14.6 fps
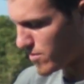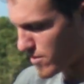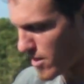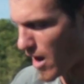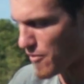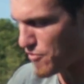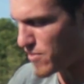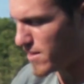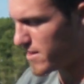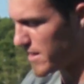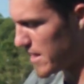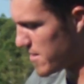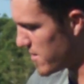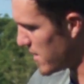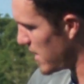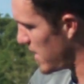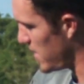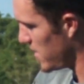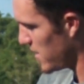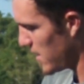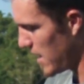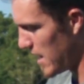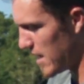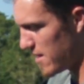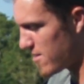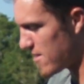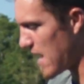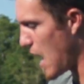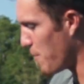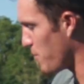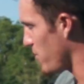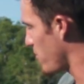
cuffing the disc in and it's snapping